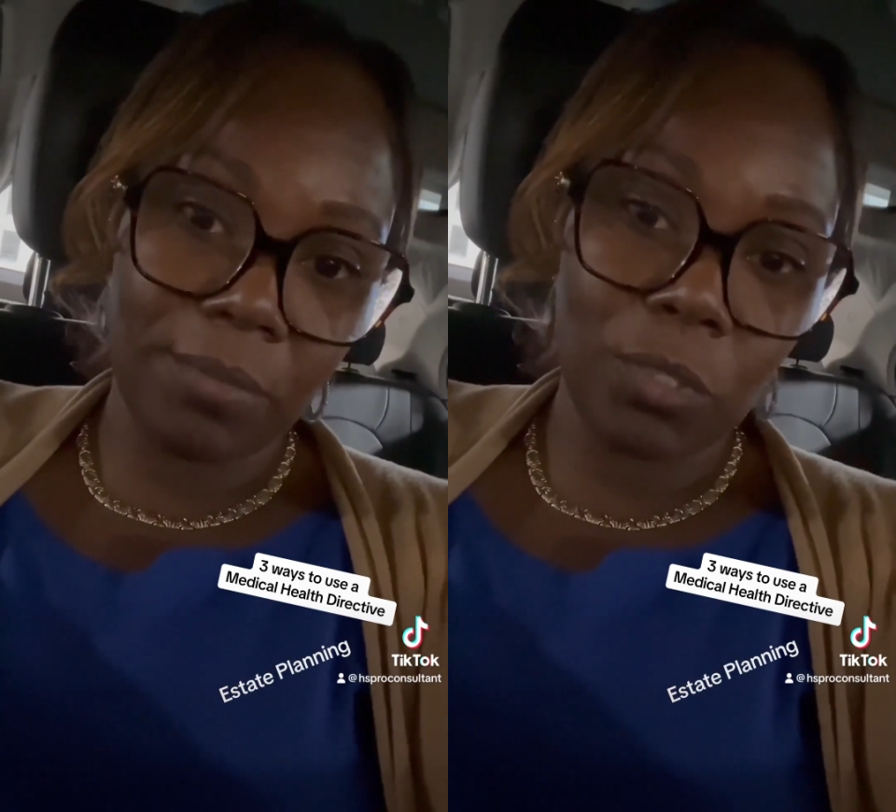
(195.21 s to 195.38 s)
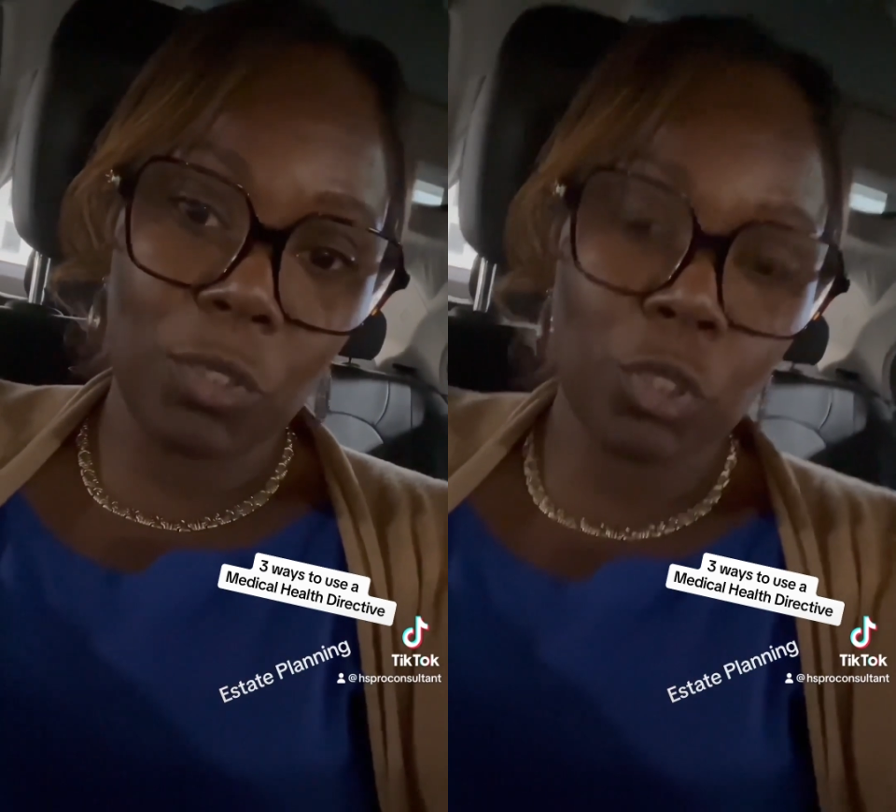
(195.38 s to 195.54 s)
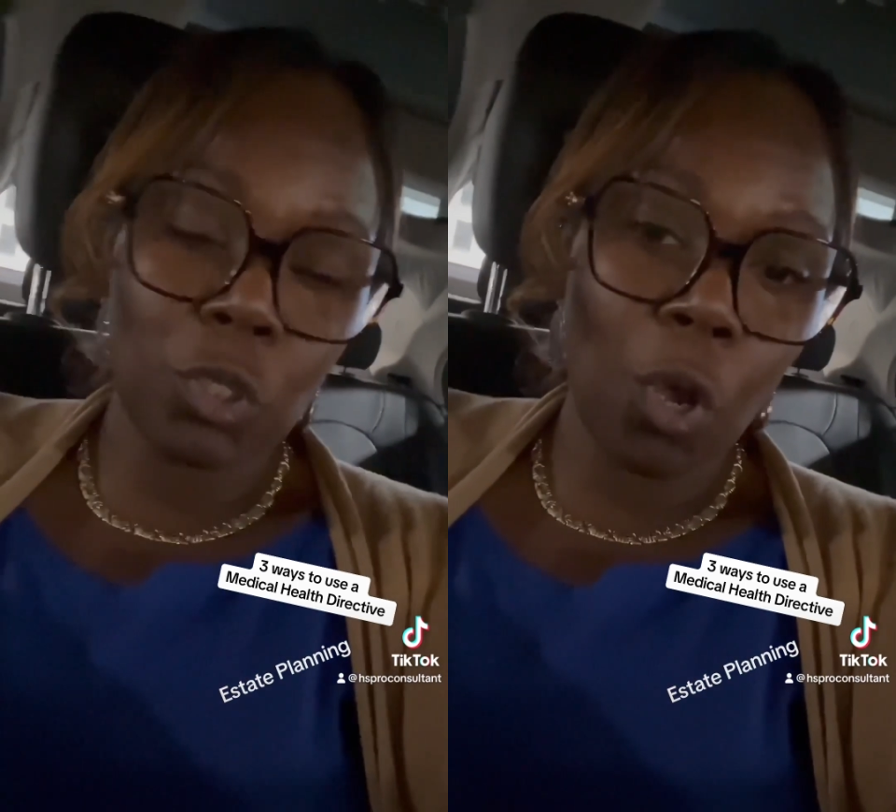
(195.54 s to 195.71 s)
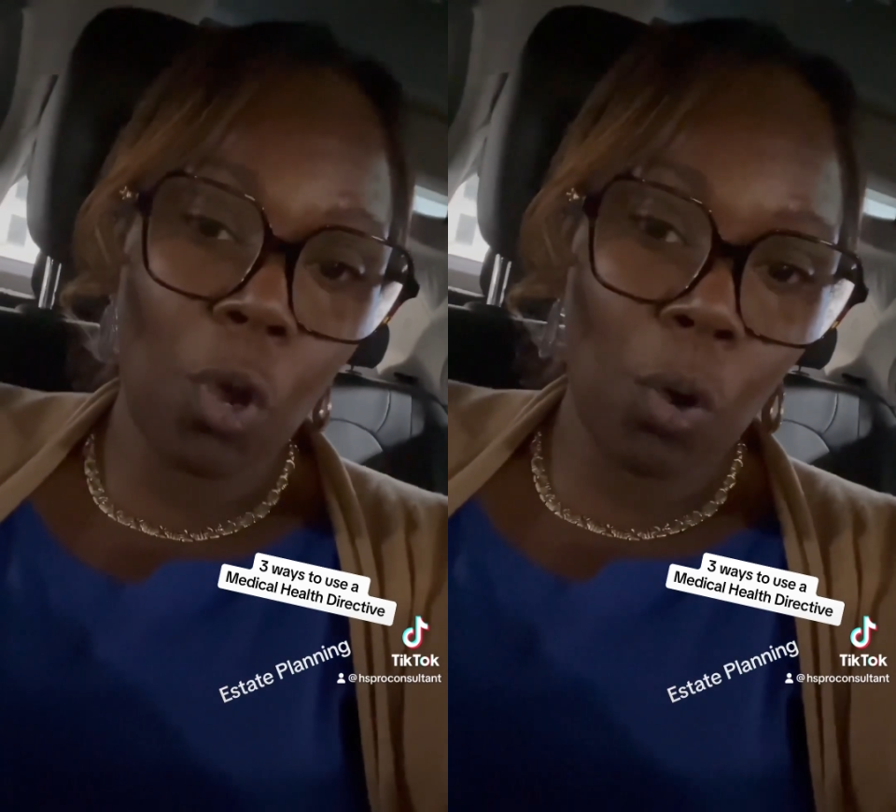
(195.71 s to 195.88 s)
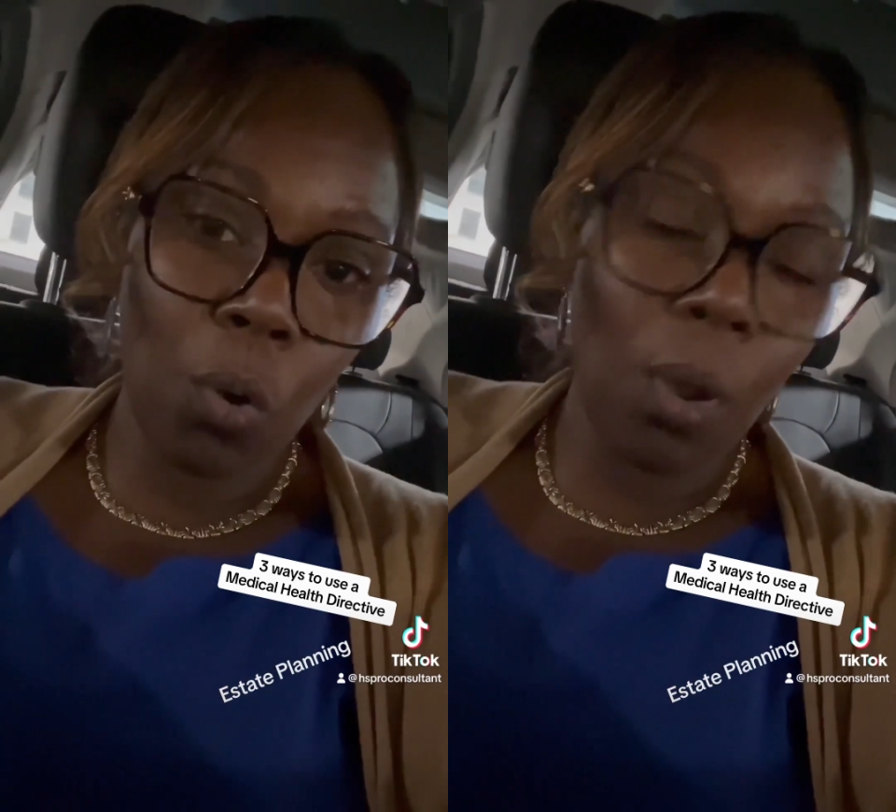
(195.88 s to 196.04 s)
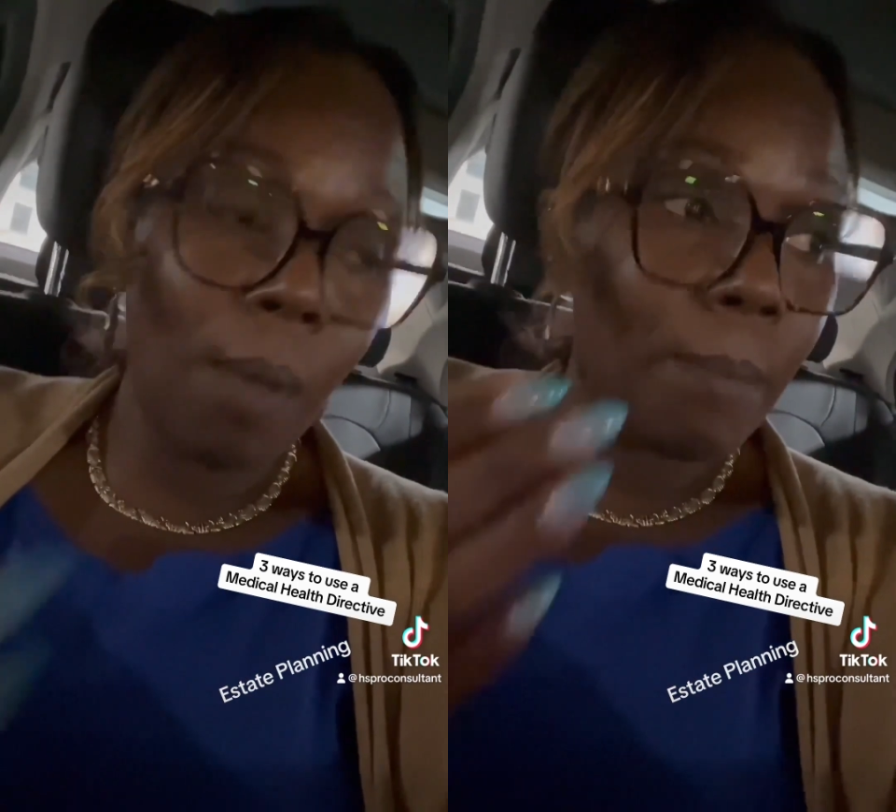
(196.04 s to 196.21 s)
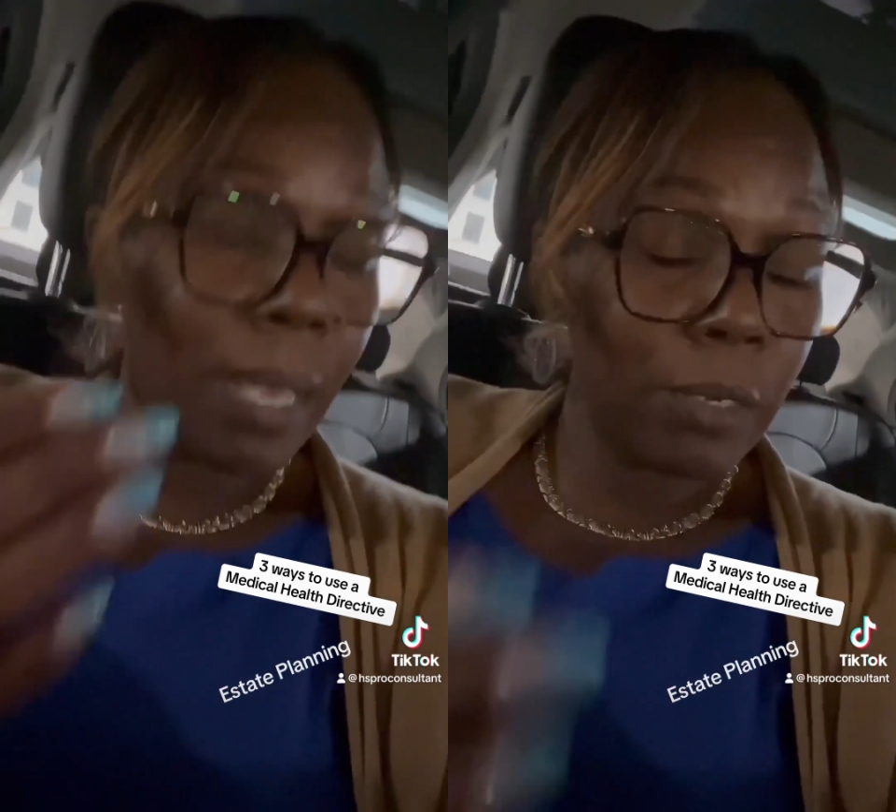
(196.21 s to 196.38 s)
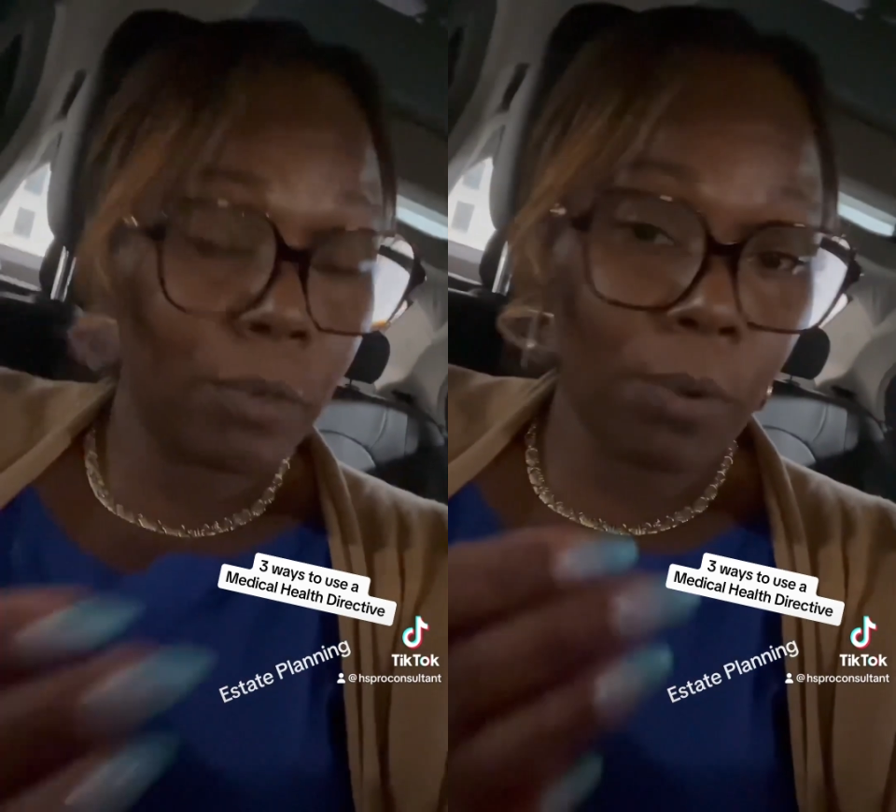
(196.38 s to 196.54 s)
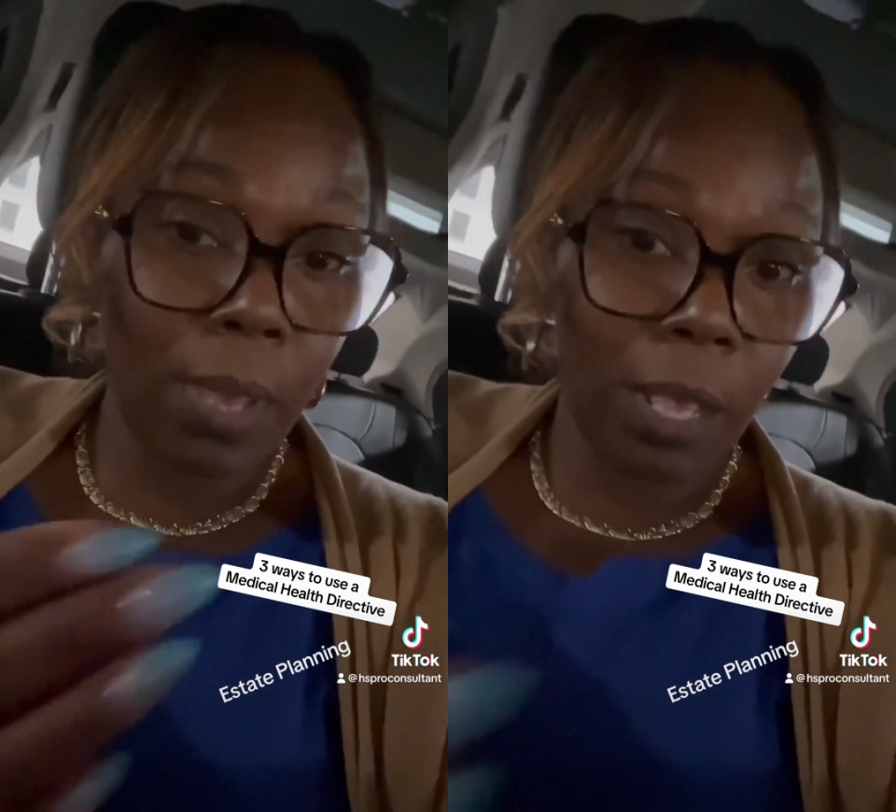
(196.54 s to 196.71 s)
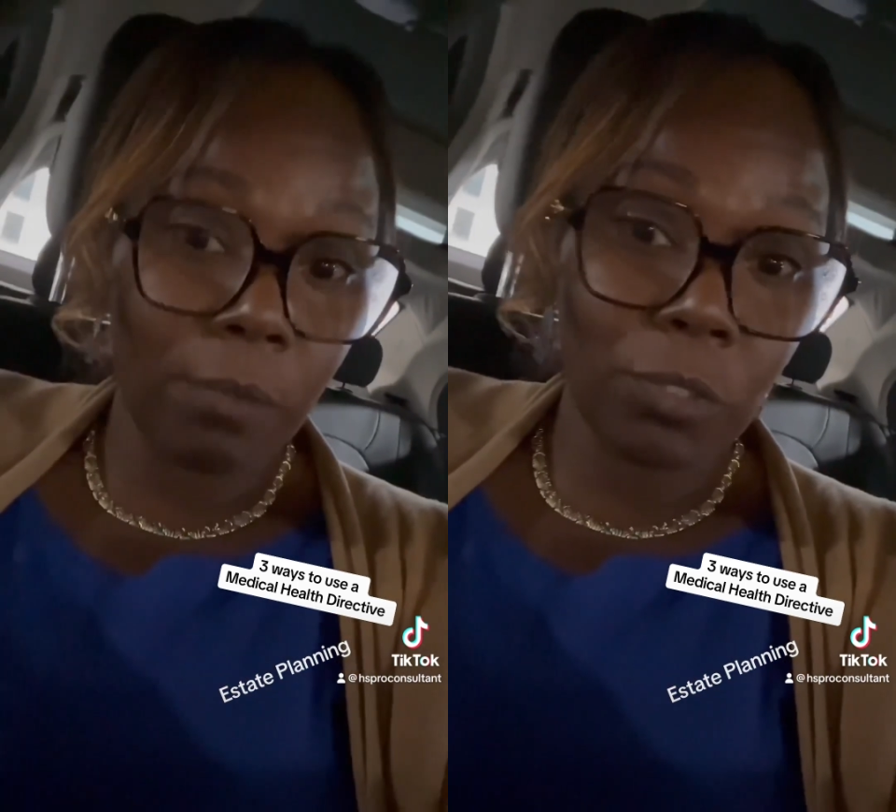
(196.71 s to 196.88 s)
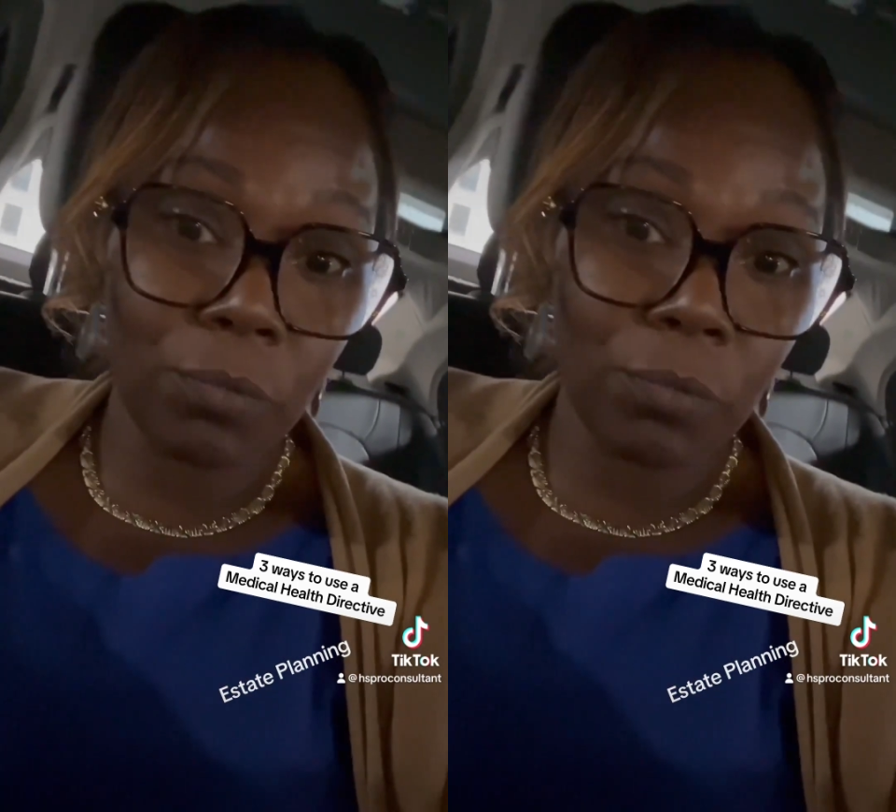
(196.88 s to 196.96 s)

So a medical health